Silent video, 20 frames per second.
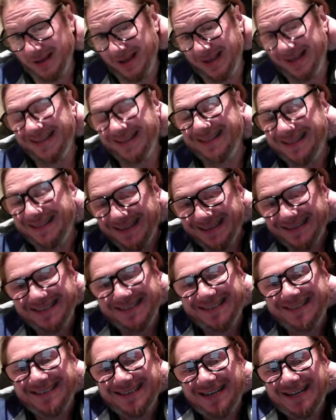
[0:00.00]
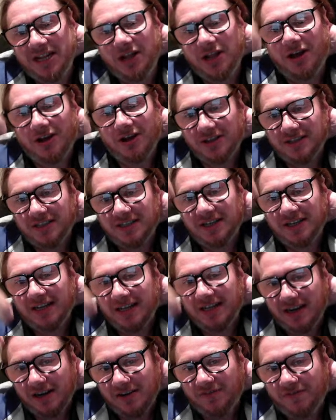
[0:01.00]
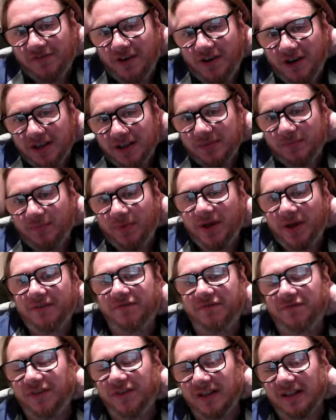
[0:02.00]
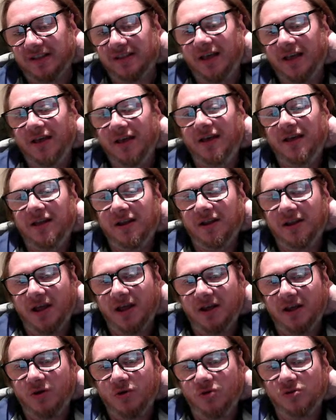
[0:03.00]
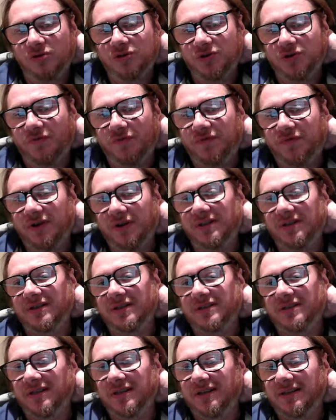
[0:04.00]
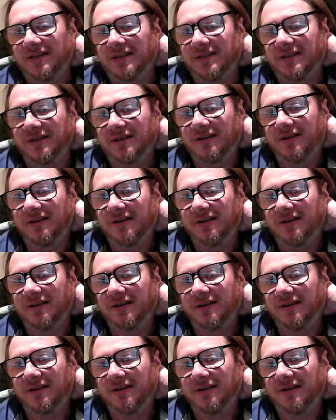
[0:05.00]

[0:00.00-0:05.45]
This is a nice little find by Vidit. Knight also threatens this.